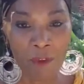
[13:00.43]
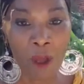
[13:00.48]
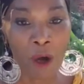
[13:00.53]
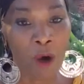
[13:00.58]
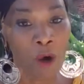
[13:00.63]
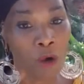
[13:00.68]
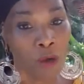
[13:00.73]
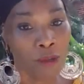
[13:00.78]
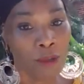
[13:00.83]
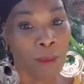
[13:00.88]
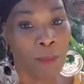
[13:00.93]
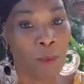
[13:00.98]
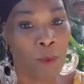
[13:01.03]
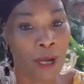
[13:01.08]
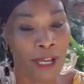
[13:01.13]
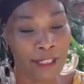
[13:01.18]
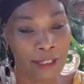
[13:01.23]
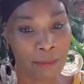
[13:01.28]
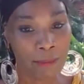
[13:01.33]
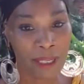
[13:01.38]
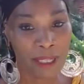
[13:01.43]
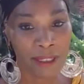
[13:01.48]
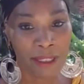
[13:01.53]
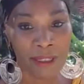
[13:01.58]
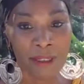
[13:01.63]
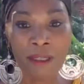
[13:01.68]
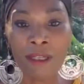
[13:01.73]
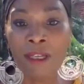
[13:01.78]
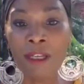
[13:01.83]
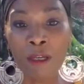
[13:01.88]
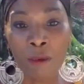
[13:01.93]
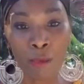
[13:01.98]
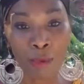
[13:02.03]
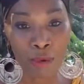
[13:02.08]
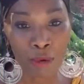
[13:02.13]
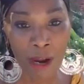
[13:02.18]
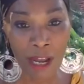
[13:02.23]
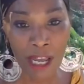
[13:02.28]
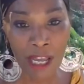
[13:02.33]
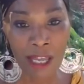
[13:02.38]
Hold up, wait a minute,
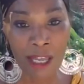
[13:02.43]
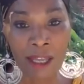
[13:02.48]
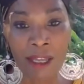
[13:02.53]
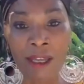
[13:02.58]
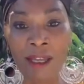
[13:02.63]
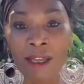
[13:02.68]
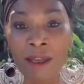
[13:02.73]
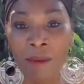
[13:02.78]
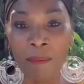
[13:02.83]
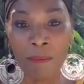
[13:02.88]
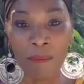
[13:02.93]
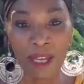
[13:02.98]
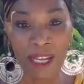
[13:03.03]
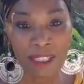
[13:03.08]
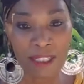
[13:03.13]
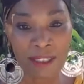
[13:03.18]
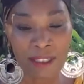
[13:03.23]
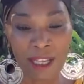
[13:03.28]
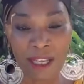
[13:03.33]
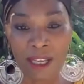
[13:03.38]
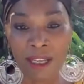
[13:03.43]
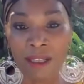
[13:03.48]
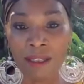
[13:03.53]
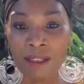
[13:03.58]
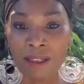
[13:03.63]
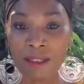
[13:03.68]
pray, meditate,